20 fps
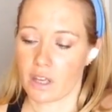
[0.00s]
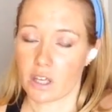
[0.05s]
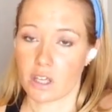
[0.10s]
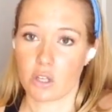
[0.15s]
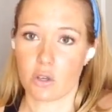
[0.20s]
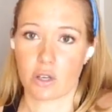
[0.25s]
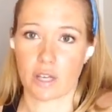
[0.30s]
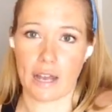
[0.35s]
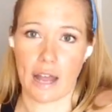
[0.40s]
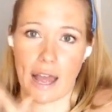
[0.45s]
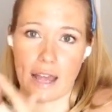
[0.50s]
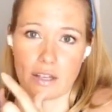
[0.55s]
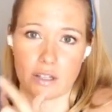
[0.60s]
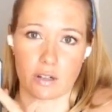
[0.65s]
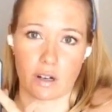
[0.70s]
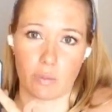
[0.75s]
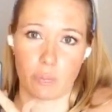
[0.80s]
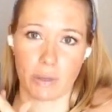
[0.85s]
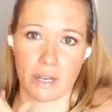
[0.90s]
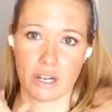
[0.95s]
you can
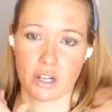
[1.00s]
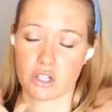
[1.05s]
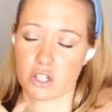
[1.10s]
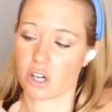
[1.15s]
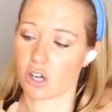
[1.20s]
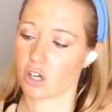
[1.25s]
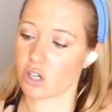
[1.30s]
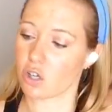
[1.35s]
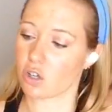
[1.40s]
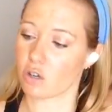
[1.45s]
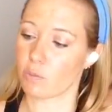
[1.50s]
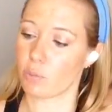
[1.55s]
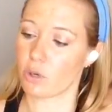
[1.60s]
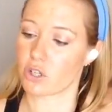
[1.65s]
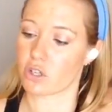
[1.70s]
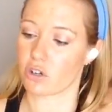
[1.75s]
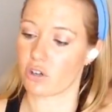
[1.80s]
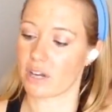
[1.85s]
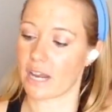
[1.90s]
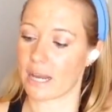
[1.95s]
enter a picture, you can
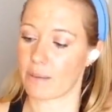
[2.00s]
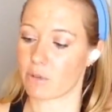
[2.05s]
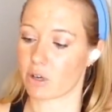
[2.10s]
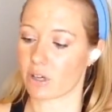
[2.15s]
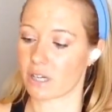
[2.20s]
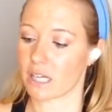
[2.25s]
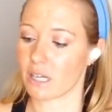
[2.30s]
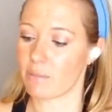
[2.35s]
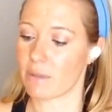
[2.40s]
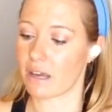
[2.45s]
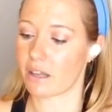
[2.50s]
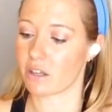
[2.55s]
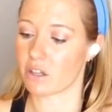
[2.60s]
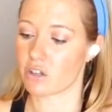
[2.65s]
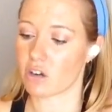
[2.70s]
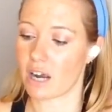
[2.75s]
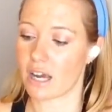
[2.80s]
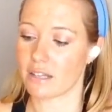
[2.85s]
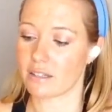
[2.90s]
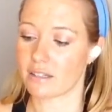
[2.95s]
put your name, your email
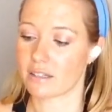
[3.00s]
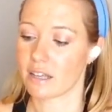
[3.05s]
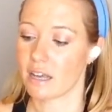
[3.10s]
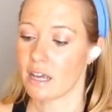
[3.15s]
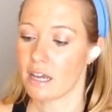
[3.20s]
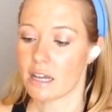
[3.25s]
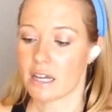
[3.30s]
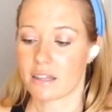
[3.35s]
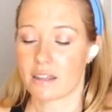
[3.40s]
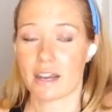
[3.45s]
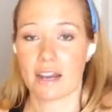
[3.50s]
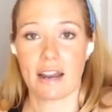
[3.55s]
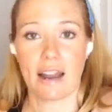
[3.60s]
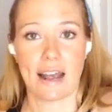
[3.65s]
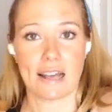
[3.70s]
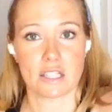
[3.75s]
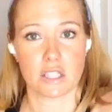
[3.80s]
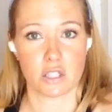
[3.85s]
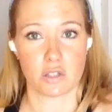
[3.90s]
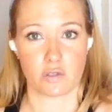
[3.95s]
address, then it
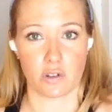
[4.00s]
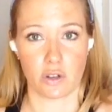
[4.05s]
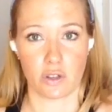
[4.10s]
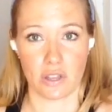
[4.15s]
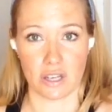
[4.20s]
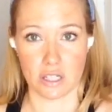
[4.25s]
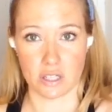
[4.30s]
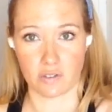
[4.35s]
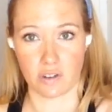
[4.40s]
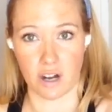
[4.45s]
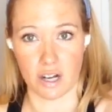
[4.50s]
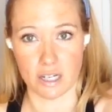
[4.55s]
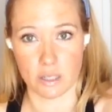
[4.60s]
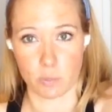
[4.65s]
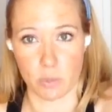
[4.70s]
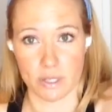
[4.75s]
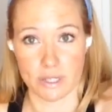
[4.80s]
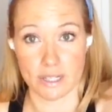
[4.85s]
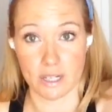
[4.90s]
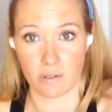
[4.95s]
asks for things very
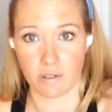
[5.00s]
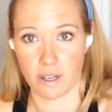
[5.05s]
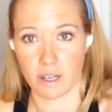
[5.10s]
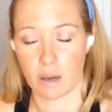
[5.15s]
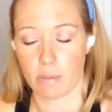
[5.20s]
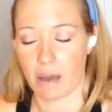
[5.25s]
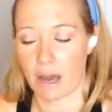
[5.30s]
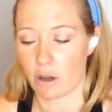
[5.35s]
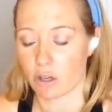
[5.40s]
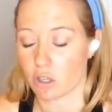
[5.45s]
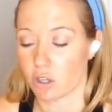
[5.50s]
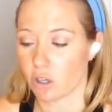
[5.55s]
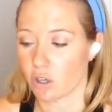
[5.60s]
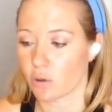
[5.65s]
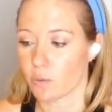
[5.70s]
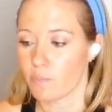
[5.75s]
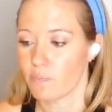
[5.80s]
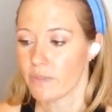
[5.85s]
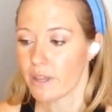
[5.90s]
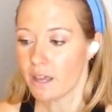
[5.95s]
specific about
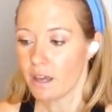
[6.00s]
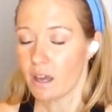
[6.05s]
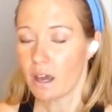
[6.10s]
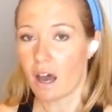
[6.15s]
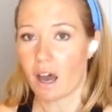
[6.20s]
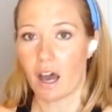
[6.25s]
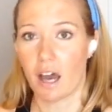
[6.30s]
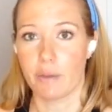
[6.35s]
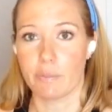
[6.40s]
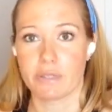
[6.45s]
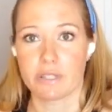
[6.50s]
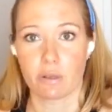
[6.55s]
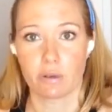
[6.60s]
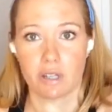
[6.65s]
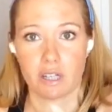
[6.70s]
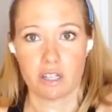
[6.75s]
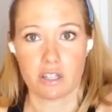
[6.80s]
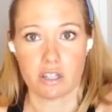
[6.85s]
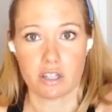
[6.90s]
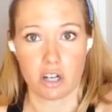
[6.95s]
you, so
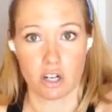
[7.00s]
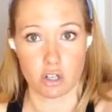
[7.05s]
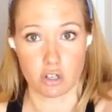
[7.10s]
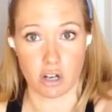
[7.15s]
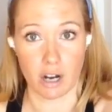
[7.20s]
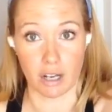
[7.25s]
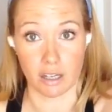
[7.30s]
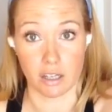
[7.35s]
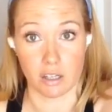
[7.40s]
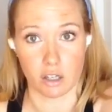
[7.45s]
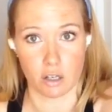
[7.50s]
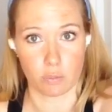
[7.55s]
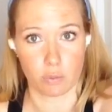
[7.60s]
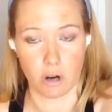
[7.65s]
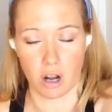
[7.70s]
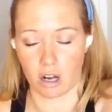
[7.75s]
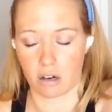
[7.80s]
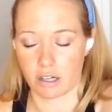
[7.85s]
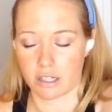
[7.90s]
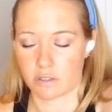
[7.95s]
it can start tracking your
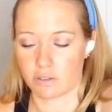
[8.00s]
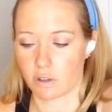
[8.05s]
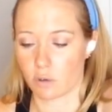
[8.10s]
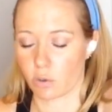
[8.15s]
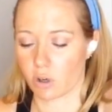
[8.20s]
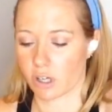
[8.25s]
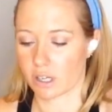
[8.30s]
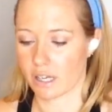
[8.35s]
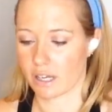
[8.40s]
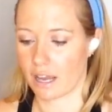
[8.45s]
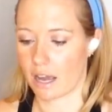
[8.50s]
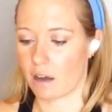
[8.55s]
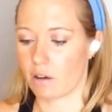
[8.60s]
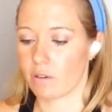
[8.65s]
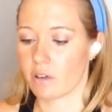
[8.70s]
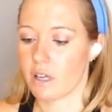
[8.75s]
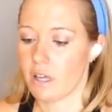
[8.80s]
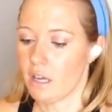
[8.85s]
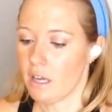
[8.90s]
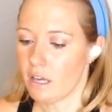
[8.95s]
progress for working
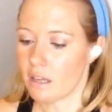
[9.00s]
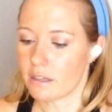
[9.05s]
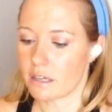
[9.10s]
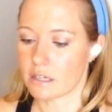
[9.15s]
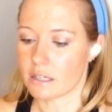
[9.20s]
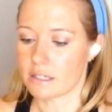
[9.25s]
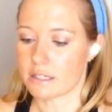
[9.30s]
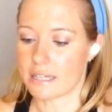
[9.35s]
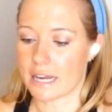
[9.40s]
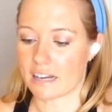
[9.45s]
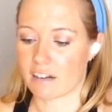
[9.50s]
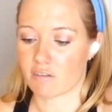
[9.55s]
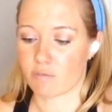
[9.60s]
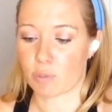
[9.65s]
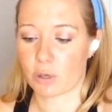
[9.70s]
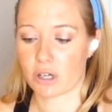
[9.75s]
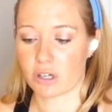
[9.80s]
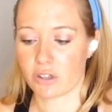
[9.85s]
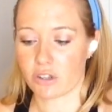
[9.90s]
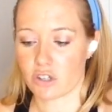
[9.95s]
out. There's date of
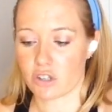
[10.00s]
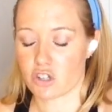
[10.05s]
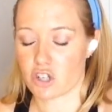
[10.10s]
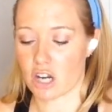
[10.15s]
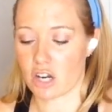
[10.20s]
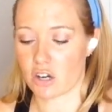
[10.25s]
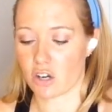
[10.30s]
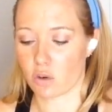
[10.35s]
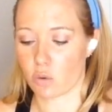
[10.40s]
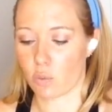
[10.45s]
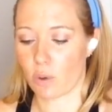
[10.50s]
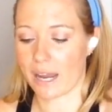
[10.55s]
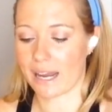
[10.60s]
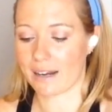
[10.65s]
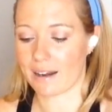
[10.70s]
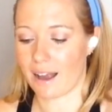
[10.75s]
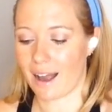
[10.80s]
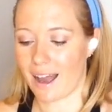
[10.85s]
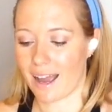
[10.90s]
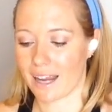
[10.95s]
birth, gender,
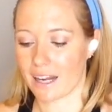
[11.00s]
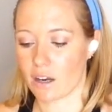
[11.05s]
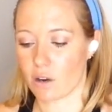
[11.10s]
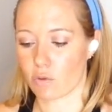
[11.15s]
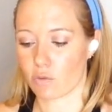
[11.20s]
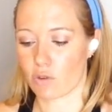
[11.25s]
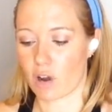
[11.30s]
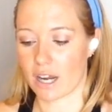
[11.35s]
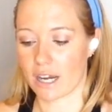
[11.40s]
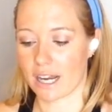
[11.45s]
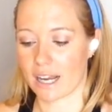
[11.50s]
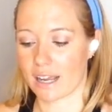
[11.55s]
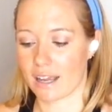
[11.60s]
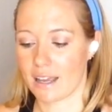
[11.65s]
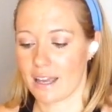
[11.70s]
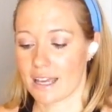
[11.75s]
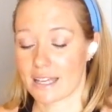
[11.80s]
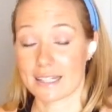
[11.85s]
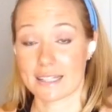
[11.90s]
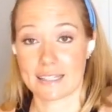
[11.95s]
weight, height,
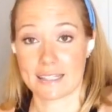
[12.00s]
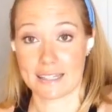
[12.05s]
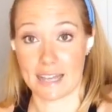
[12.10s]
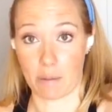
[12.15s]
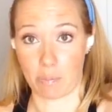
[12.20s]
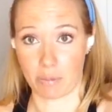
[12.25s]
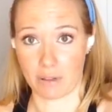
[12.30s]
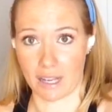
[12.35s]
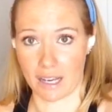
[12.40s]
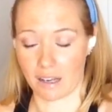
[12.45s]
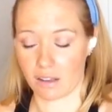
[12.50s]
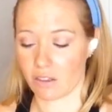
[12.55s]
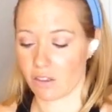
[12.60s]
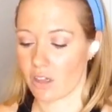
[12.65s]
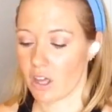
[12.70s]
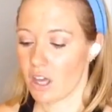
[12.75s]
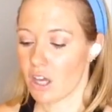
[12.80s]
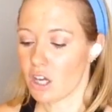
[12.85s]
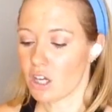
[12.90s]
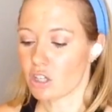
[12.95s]
running, step length.
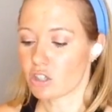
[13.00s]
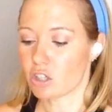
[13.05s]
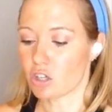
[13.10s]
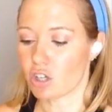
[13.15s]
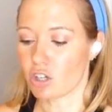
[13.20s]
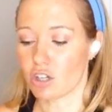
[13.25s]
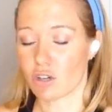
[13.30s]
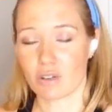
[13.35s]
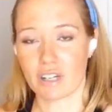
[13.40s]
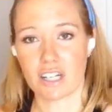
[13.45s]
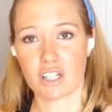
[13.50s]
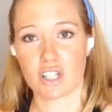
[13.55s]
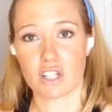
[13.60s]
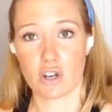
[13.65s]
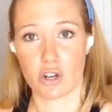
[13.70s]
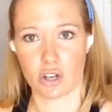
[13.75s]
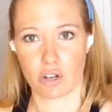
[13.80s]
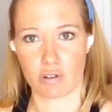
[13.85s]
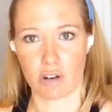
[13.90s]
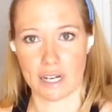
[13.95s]
So you don't need to know
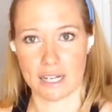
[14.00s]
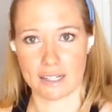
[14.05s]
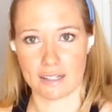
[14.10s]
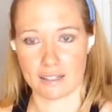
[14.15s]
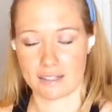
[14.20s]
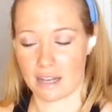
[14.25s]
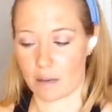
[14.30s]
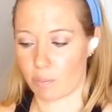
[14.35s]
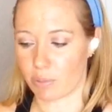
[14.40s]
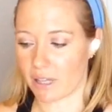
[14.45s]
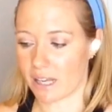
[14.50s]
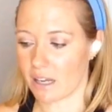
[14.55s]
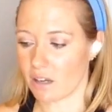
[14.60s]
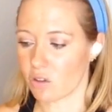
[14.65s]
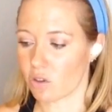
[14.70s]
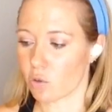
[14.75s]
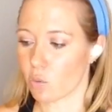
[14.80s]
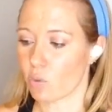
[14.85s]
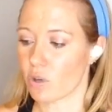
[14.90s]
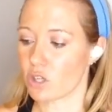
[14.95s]
your running step length.
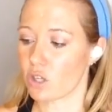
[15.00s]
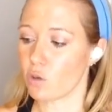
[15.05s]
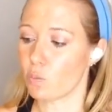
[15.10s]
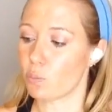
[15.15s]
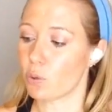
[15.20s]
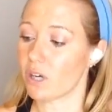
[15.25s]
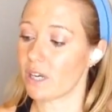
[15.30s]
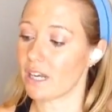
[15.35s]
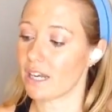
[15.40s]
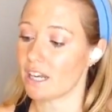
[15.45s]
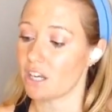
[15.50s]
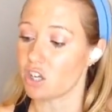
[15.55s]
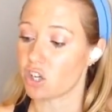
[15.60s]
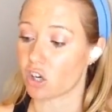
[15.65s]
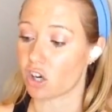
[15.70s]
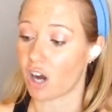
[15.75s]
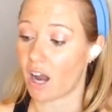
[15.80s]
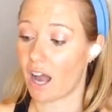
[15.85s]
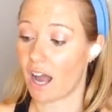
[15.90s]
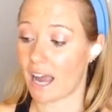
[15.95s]
When you put in
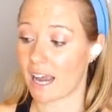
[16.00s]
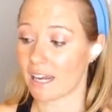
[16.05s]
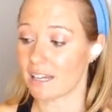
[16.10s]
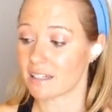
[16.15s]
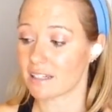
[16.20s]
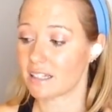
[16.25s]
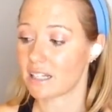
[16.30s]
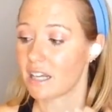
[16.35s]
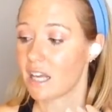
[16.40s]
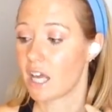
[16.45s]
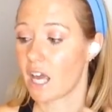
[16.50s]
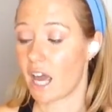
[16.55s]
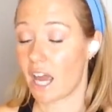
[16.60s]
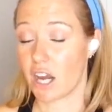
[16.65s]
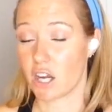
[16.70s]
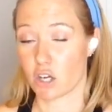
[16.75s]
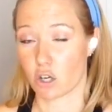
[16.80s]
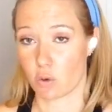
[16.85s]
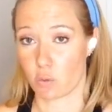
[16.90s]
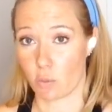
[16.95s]
your height
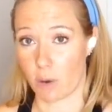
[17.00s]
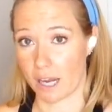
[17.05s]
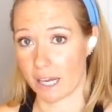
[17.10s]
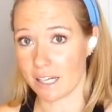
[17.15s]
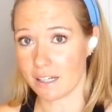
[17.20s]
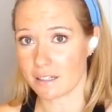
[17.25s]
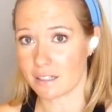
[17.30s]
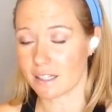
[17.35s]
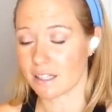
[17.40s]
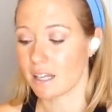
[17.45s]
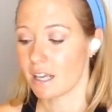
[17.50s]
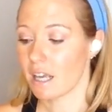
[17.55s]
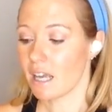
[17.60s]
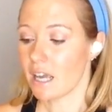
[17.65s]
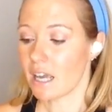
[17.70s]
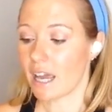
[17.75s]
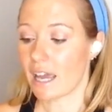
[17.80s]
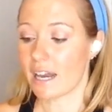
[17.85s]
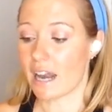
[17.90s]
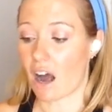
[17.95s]
and your weight,
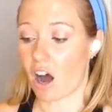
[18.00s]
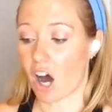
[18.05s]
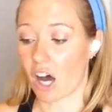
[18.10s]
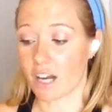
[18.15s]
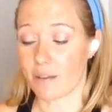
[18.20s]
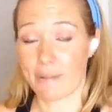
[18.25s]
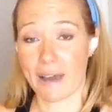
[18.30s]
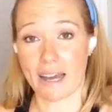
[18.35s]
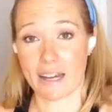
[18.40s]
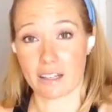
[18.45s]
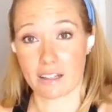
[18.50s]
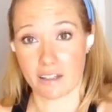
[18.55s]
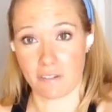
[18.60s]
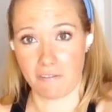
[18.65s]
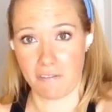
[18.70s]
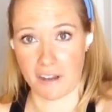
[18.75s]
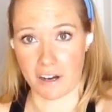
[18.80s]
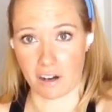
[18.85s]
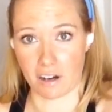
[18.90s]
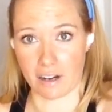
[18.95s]
it automatically
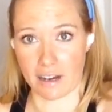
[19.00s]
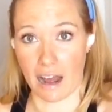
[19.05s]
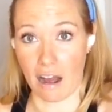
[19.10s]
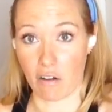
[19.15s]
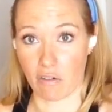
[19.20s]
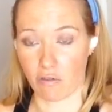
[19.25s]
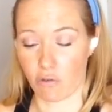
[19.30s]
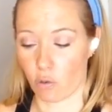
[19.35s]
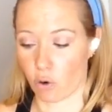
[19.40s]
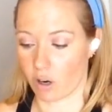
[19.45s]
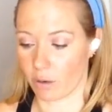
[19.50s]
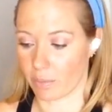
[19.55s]
figured it out for